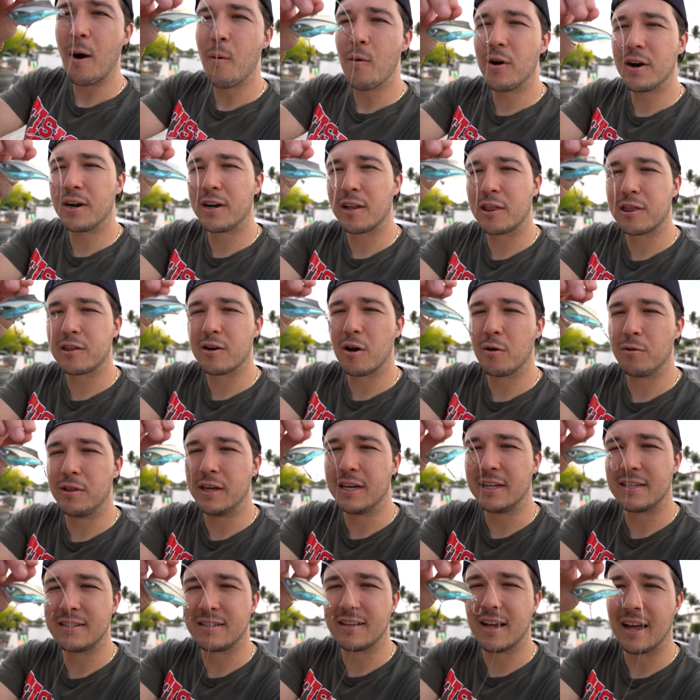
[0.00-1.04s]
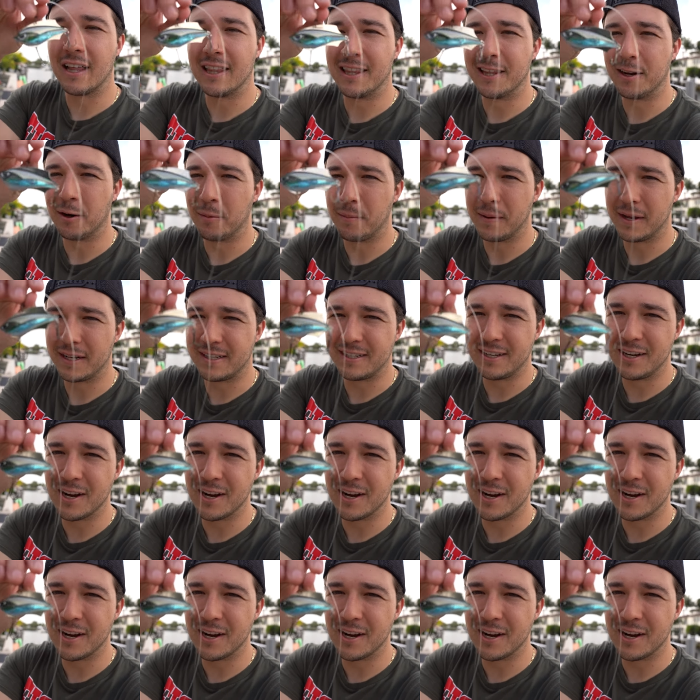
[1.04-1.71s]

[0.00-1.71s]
I wanted to throw this a little bit.